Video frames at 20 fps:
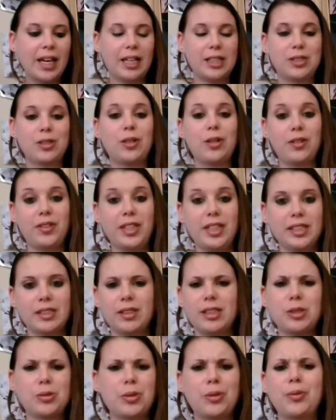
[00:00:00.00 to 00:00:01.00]
I saw all of these,
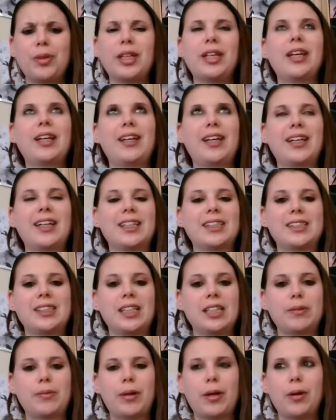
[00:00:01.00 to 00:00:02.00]
and these were only, like I
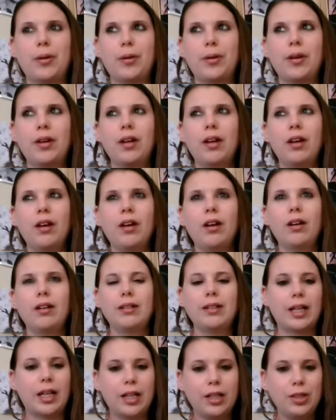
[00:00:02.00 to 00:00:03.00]
said, about
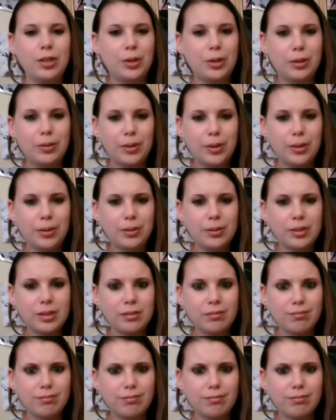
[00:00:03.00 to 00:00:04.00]
nine euros.
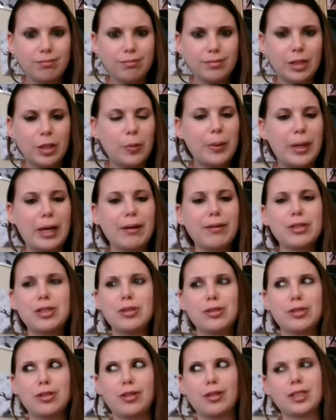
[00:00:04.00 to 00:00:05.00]
Now a pair of
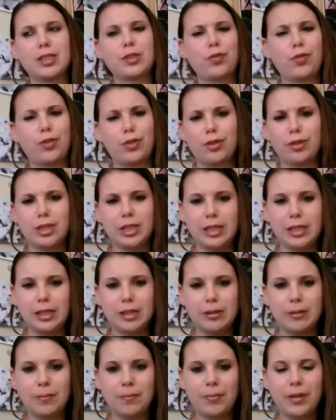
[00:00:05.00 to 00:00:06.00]
two socks is
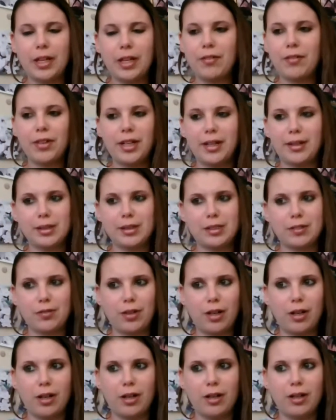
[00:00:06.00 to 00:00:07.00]
fourteen. Everything else I've
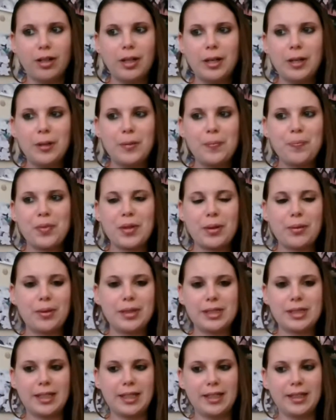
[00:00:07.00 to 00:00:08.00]
got
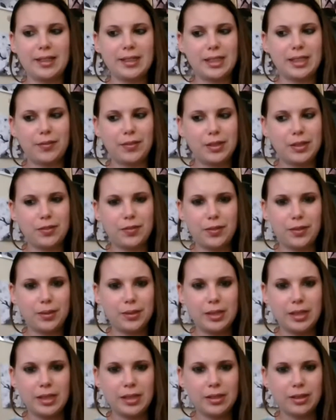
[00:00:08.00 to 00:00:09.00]
was like seven to
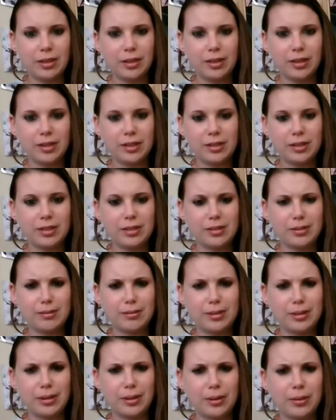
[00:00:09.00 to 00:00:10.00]
fourteen dollars.
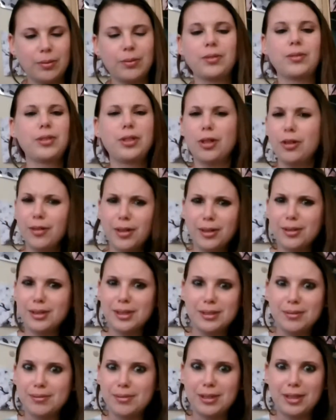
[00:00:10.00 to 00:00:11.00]
So euros,
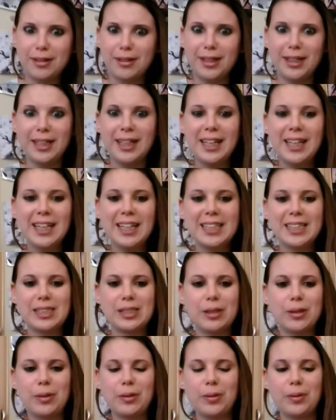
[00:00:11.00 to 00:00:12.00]
sorry.
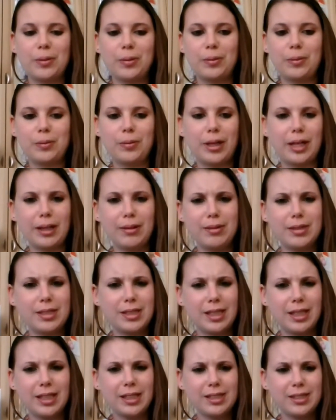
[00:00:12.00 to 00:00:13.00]
So why was
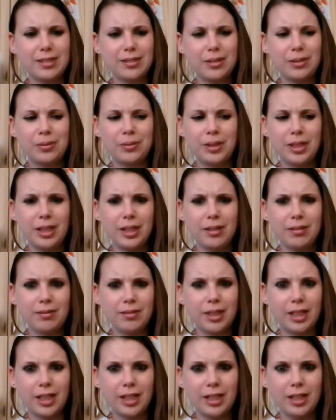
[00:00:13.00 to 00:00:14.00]
this only
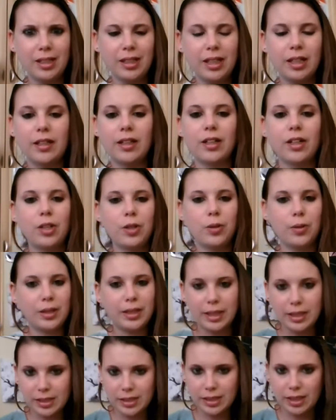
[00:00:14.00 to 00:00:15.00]
nine? And then I knew I'd
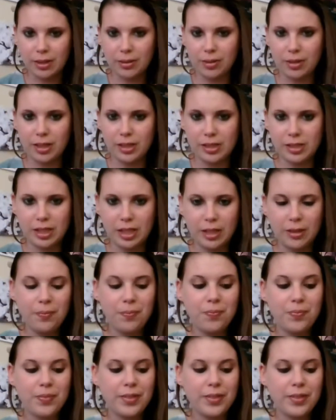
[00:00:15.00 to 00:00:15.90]
get discount on it too.